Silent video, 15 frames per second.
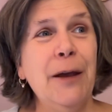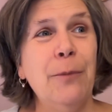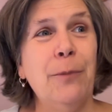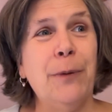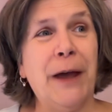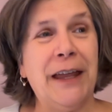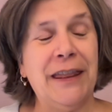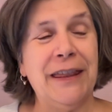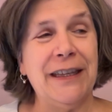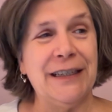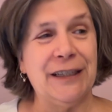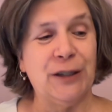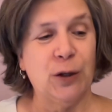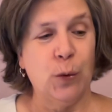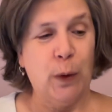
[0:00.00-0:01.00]
But
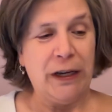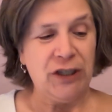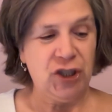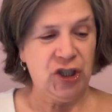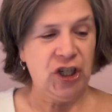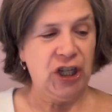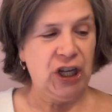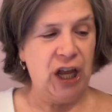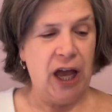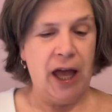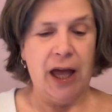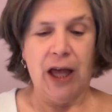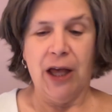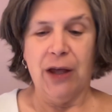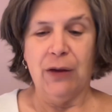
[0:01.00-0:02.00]
this question
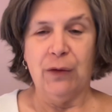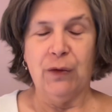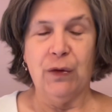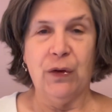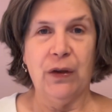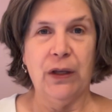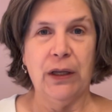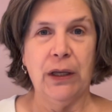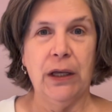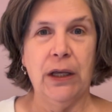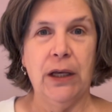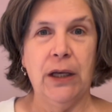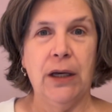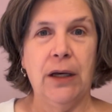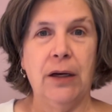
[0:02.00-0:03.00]
of
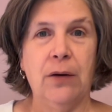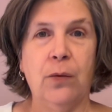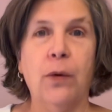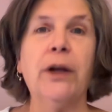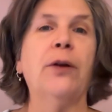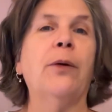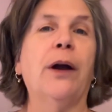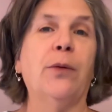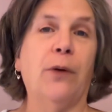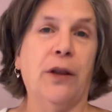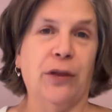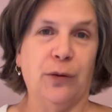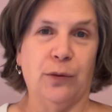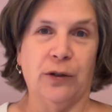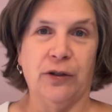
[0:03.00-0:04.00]
what do I want
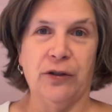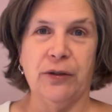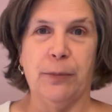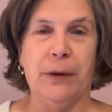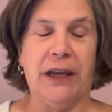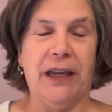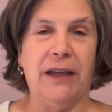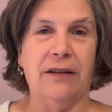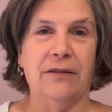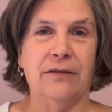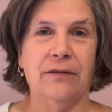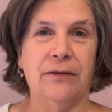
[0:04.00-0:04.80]
the world to be?